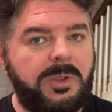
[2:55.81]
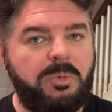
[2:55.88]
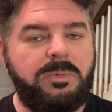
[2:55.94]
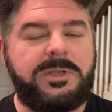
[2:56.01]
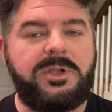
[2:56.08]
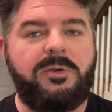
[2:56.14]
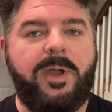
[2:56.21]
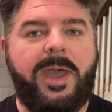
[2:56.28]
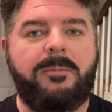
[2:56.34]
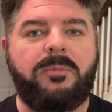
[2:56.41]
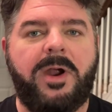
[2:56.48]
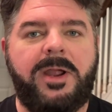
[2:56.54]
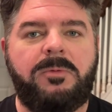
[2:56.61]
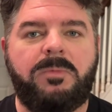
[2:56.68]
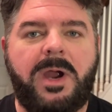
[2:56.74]
we do have
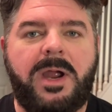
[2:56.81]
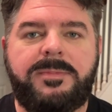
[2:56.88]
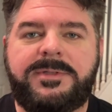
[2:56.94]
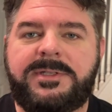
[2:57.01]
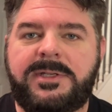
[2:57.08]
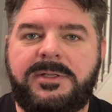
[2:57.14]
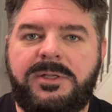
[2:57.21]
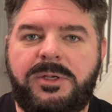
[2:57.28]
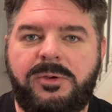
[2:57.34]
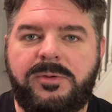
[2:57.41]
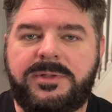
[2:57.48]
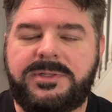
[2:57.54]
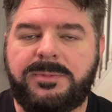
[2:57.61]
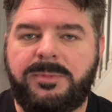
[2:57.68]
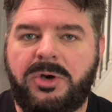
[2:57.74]
Brian Robinson, who
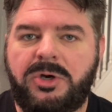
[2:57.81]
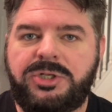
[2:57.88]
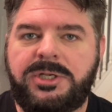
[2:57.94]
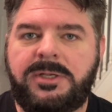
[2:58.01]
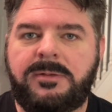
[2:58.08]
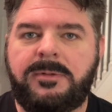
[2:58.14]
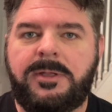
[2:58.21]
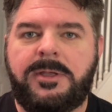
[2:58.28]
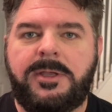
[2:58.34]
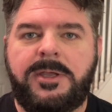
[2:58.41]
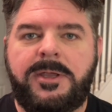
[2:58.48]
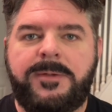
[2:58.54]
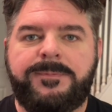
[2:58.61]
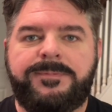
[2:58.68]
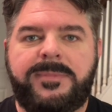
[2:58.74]
is emerging,
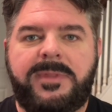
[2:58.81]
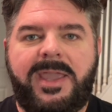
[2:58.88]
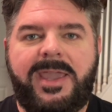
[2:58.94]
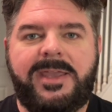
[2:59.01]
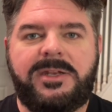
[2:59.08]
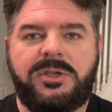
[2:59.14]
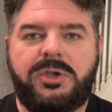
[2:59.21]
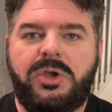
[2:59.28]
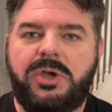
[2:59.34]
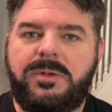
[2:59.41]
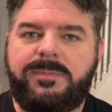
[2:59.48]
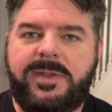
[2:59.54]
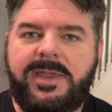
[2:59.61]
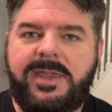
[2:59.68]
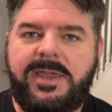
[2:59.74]
and it
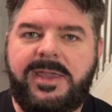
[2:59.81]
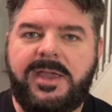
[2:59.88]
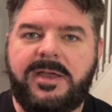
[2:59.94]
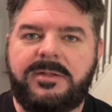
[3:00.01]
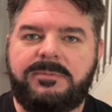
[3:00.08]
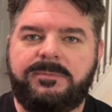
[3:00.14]
could be